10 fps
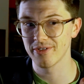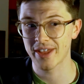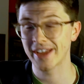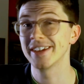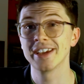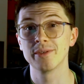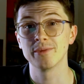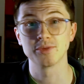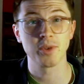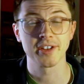that year
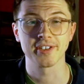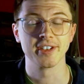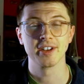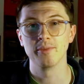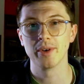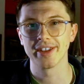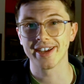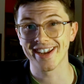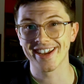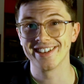was worth it and whether
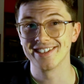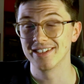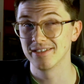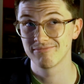getting in